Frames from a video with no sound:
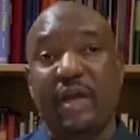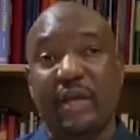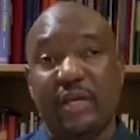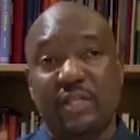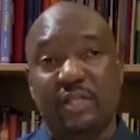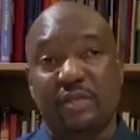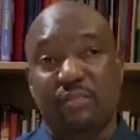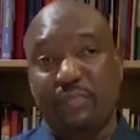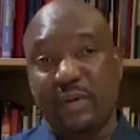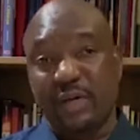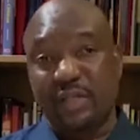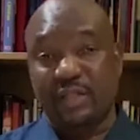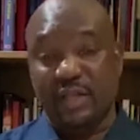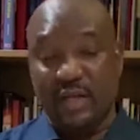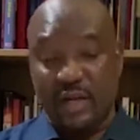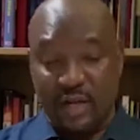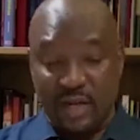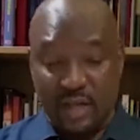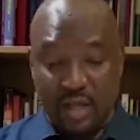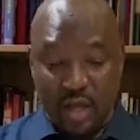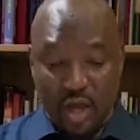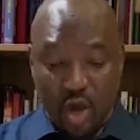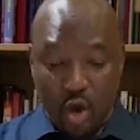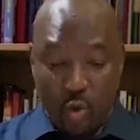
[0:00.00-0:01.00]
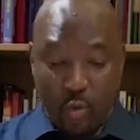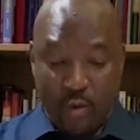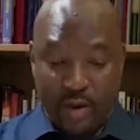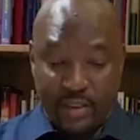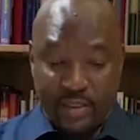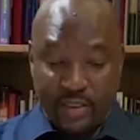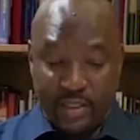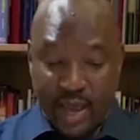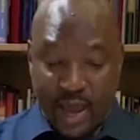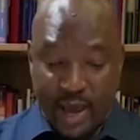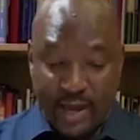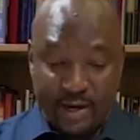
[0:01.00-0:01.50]
especially with
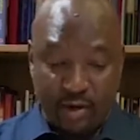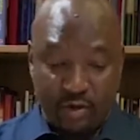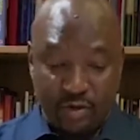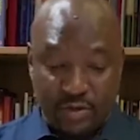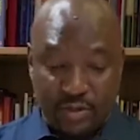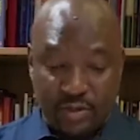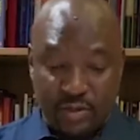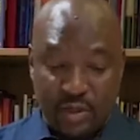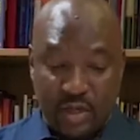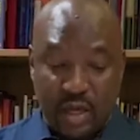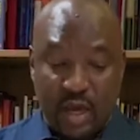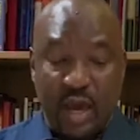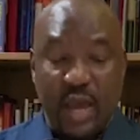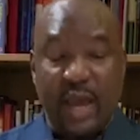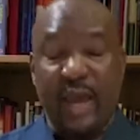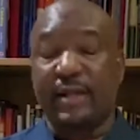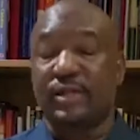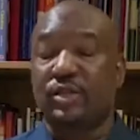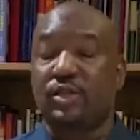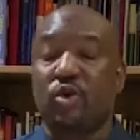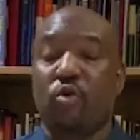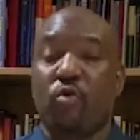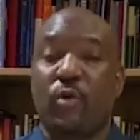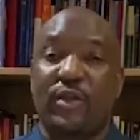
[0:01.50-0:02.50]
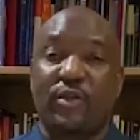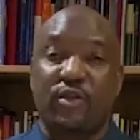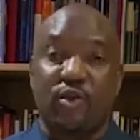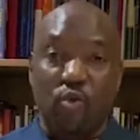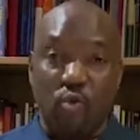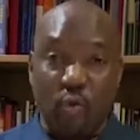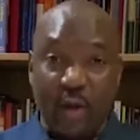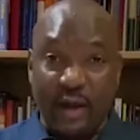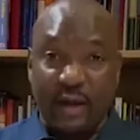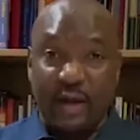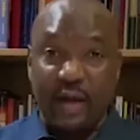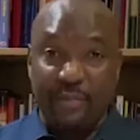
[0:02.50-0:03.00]
adults. And so when you
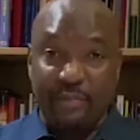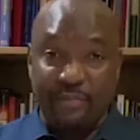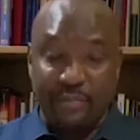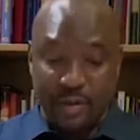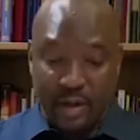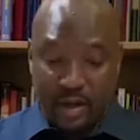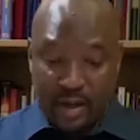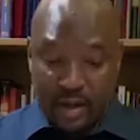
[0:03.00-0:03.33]
wake up